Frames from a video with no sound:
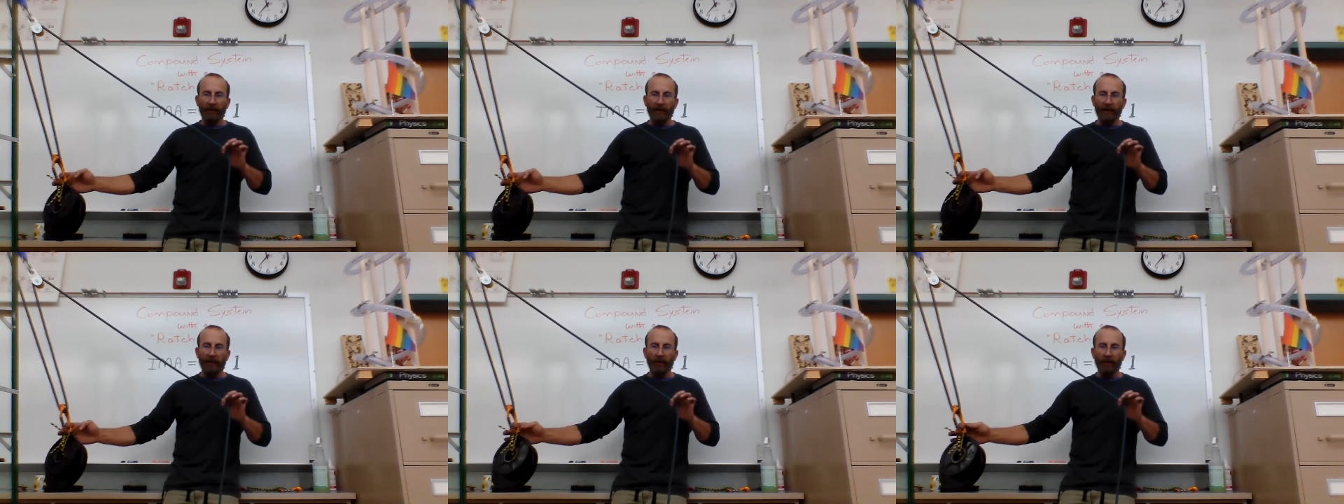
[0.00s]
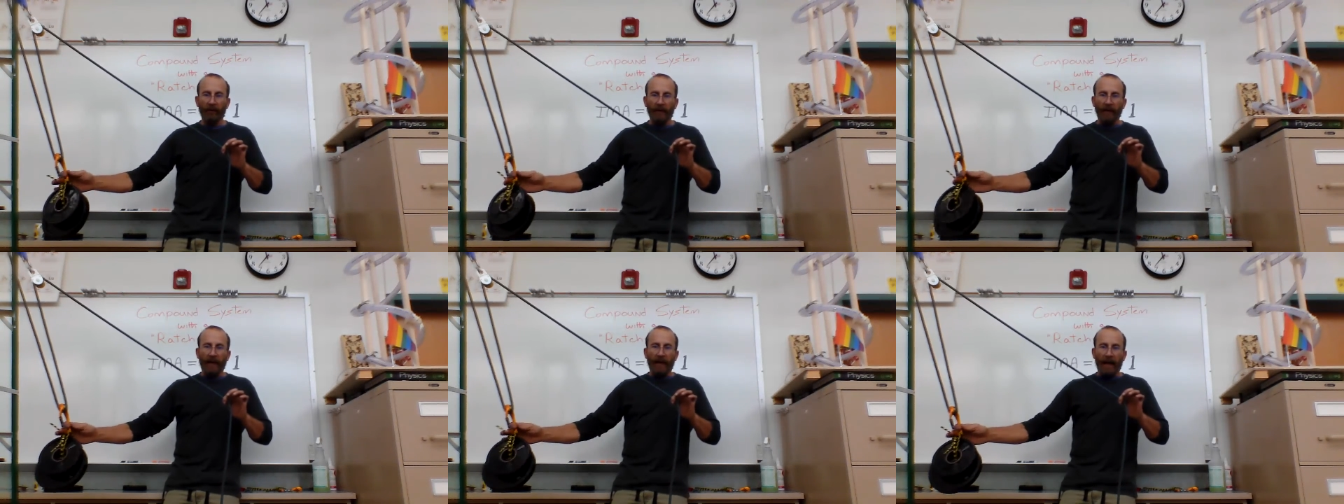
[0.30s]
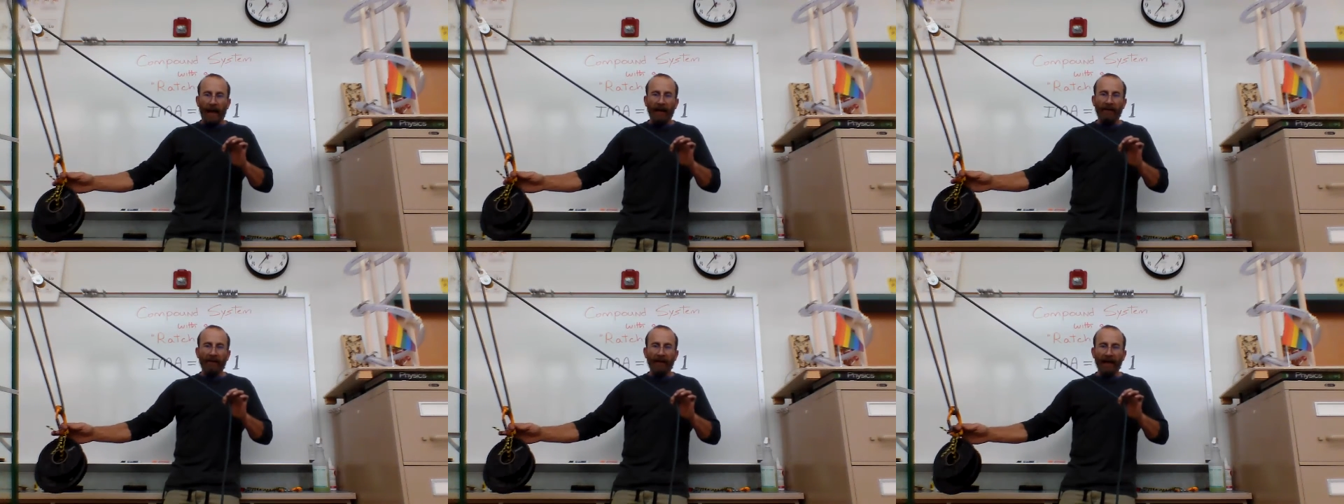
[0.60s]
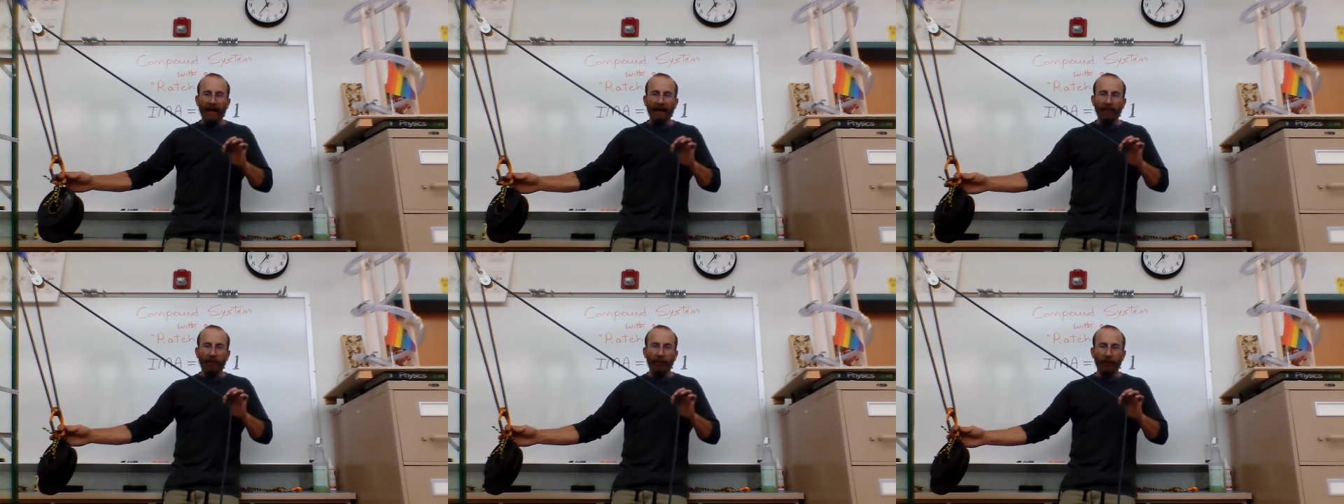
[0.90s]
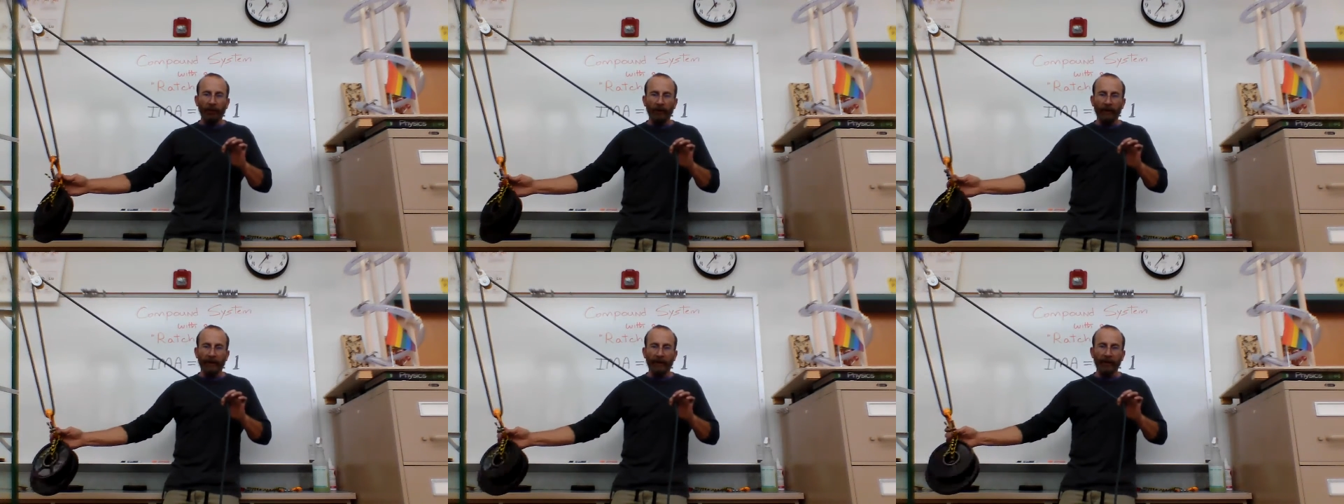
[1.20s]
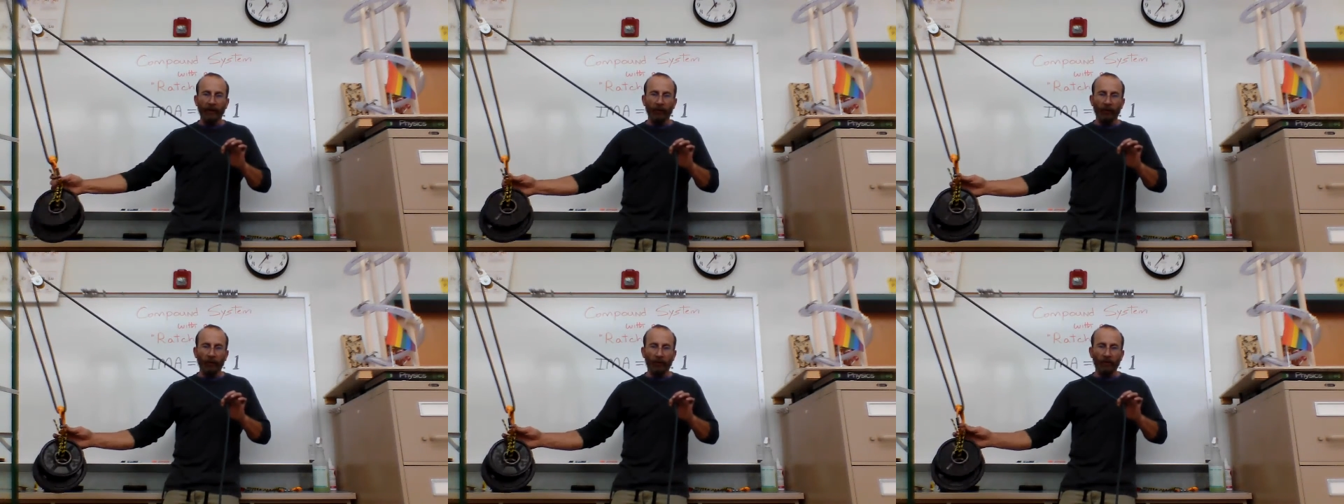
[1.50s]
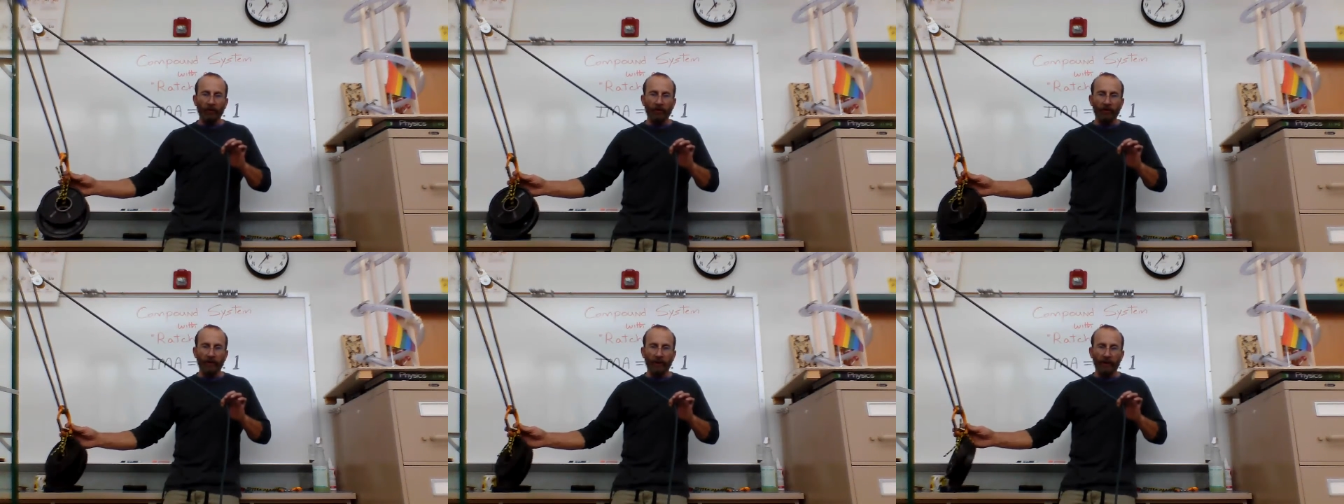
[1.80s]
Now, I've got a pulley, this
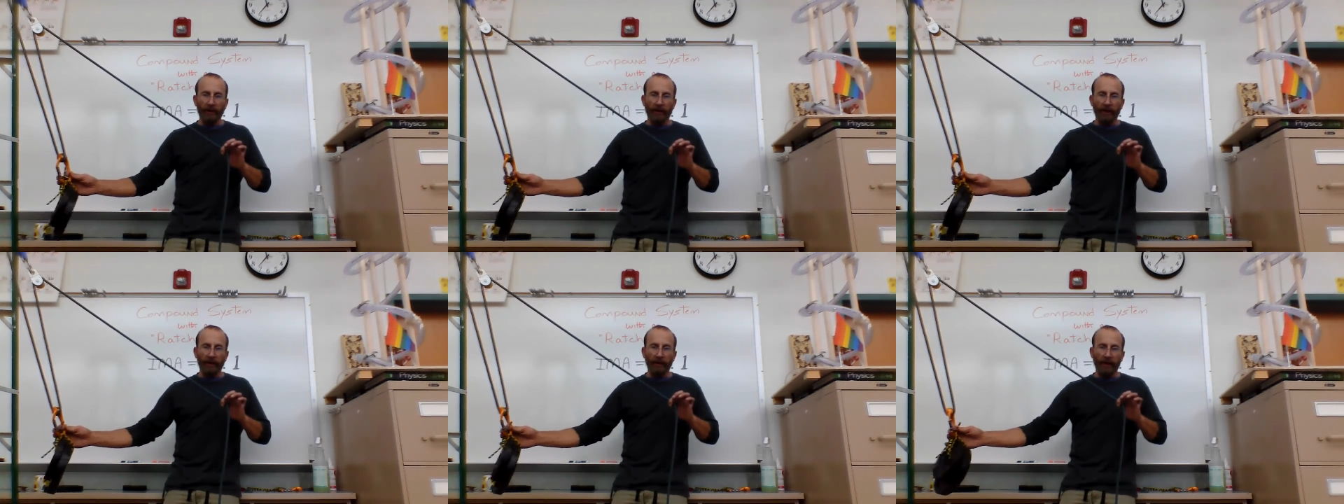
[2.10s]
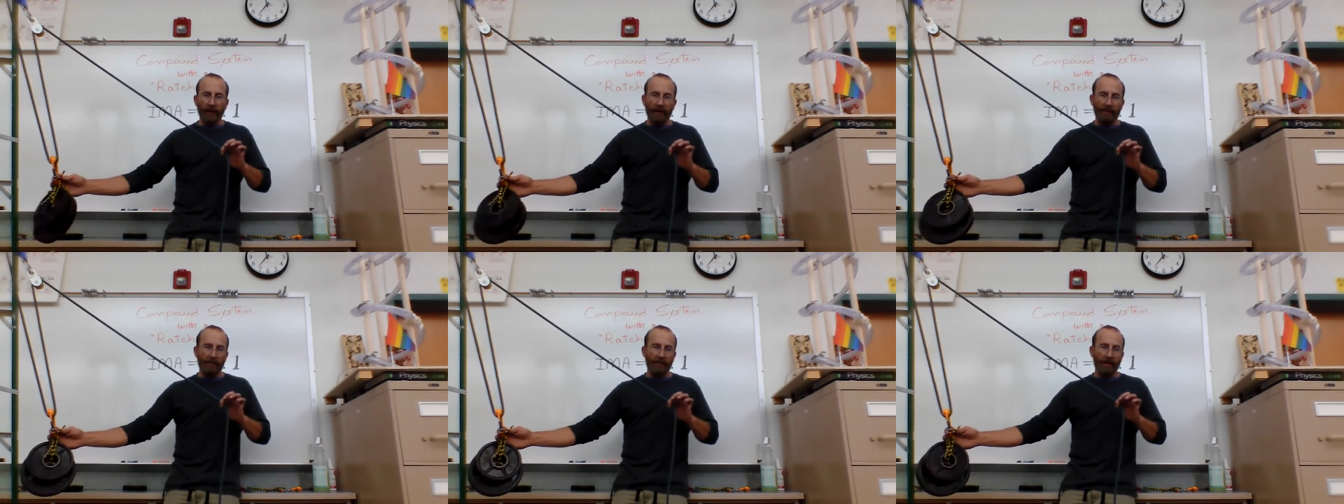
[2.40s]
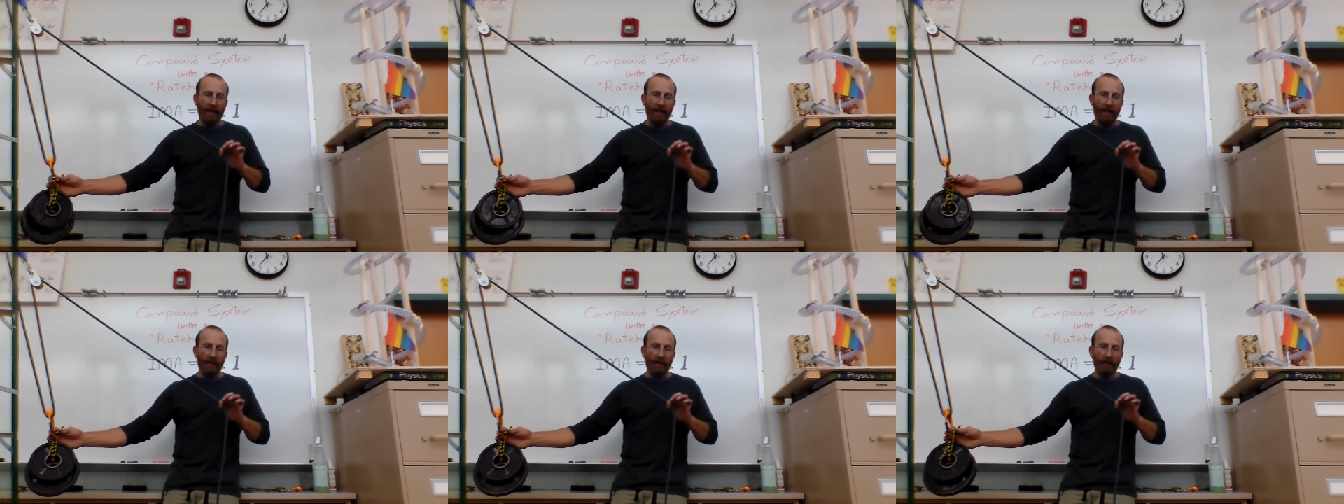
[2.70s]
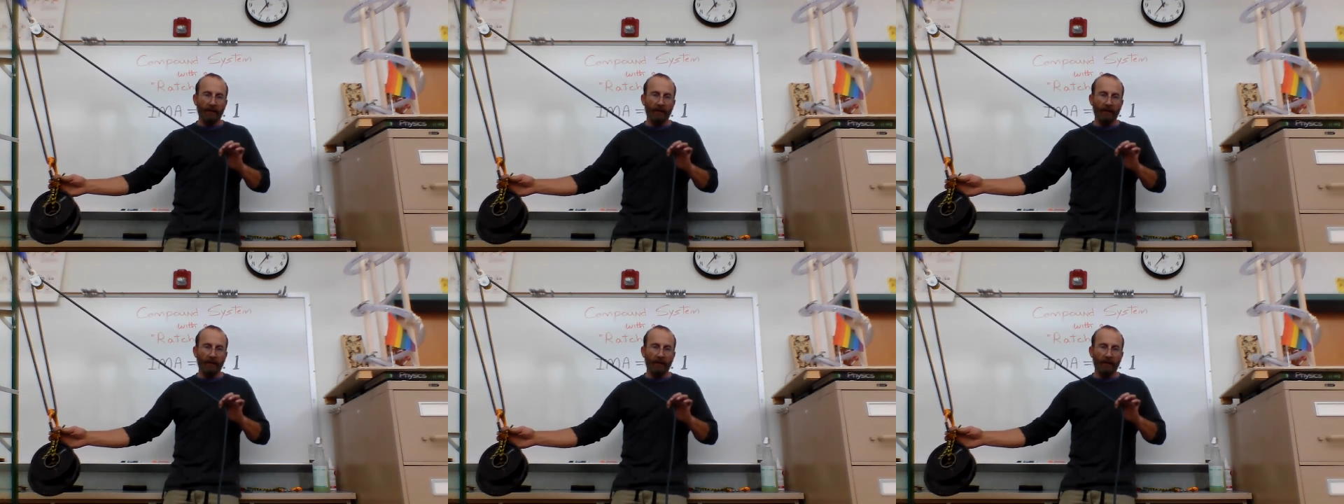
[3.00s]
orange thing, on my